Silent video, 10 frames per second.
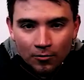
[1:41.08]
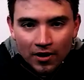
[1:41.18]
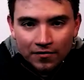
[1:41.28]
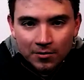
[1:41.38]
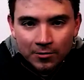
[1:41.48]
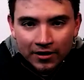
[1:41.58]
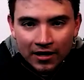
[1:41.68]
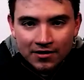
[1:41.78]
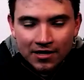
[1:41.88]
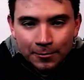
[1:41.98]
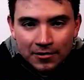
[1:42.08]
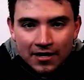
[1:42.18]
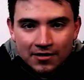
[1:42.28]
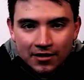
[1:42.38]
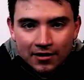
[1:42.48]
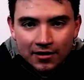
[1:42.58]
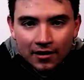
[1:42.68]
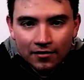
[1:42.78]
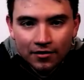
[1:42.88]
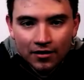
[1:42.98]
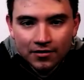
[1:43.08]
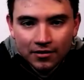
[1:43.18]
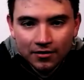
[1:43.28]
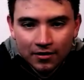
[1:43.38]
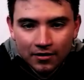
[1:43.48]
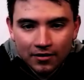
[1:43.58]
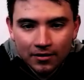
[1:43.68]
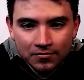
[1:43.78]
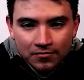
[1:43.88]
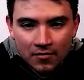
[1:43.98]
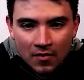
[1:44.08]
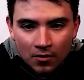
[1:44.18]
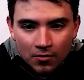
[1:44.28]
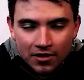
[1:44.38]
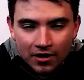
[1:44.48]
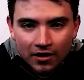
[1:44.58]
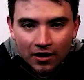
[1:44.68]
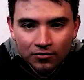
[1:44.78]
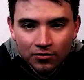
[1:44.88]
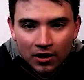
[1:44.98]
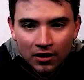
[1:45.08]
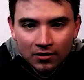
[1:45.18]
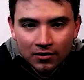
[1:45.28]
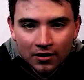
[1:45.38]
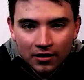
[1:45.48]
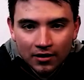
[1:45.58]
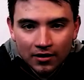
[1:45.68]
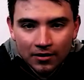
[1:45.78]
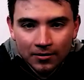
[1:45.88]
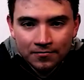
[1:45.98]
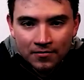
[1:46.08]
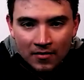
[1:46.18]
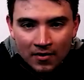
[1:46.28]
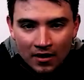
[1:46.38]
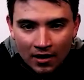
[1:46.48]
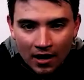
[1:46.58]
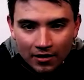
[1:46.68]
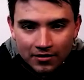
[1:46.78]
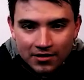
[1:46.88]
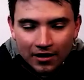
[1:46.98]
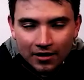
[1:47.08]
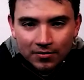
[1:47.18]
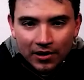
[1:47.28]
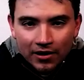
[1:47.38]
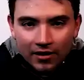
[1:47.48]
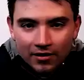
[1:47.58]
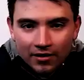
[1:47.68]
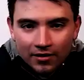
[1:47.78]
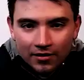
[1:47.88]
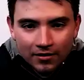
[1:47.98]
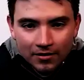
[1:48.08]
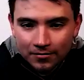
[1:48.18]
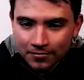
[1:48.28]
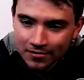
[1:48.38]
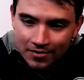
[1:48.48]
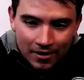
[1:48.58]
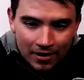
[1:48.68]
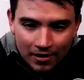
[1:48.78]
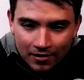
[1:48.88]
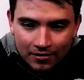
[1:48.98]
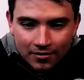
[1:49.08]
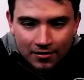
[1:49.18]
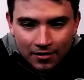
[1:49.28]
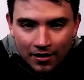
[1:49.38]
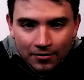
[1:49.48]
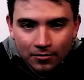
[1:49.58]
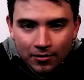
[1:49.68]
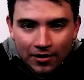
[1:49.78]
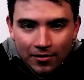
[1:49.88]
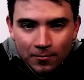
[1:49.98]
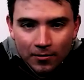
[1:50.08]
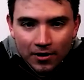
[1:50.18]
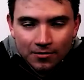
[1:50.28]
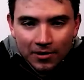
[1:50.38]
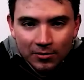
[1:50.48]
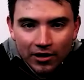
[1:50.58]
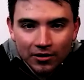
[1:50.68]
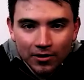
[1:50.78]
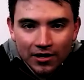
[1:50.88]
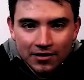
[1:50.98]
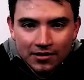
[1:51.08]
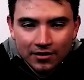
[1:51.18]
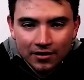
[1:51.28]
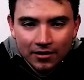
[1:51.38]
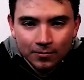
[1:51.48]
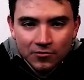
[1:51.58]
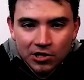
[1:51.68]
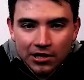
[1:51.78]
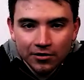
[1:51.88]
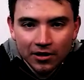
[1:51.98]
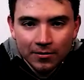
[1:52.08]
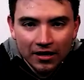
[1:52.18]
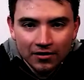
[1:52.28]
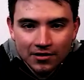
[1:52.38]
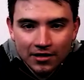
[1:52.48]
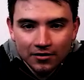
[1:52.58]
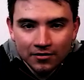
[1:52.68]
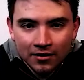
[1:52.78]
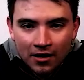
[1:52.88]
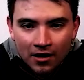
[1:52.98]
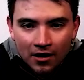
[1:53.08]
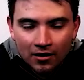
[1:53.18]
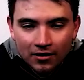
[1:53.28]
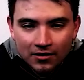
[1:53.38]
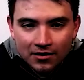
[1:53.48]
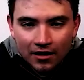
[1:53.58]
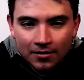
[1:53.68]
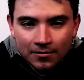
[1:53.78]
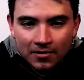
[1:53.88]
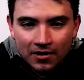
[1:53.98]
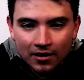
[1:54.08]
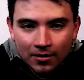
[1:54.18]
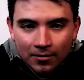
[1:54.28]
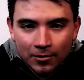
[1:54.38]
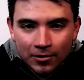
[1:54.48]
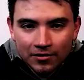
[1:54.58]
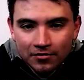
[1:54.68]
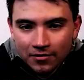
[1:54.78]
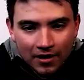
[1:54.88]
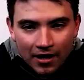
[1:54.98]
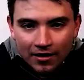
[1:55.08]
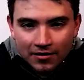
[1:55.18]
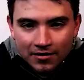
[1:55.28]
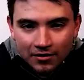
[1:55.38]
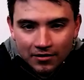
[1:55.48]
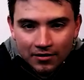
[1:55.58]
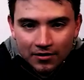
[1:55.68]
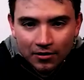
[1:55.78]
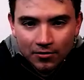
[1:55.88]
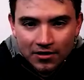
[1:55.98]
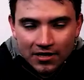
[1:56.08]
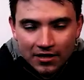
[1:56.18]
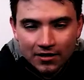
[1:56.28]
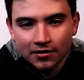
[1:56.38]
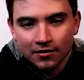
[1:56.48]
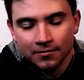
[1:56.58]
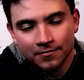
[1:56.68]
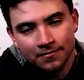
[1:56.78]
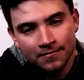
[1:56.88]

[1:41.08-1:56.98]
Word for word: we have to bring that same intensity. I thought started off well, had a good second period. We gave up way too many breakaways. Jake really bailed us out a lot of the time. We were in it till the OT, so